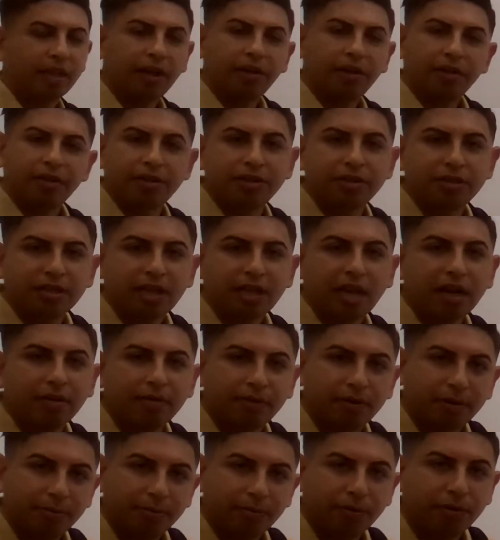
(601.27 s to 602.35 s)
now this is kind
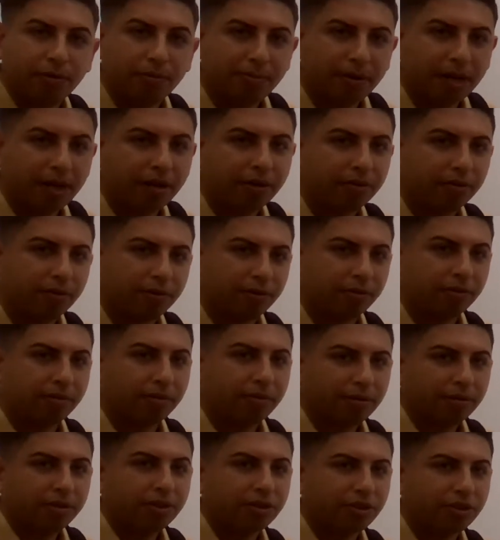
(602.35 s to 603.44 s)
of a more medical
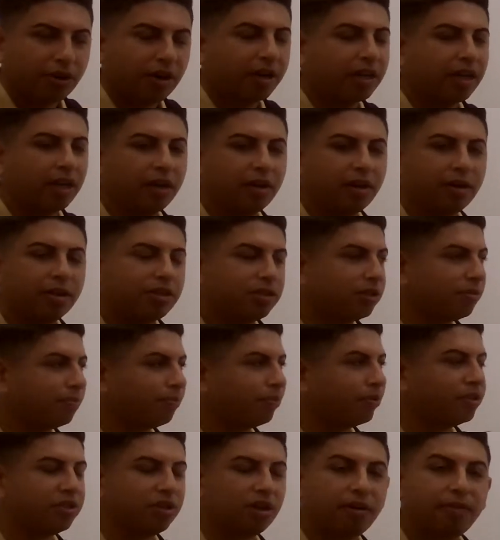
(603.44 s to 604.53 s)
jargon here, to
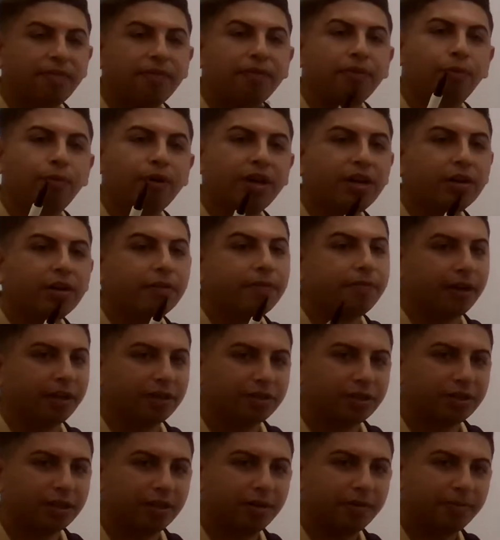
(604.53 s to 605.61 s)
preserve renal
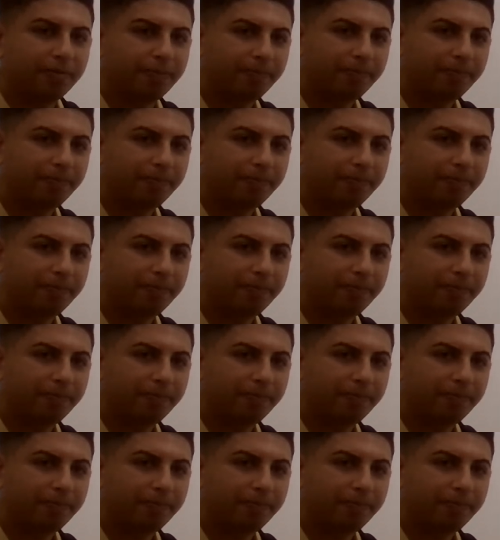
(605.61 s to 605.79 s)
function,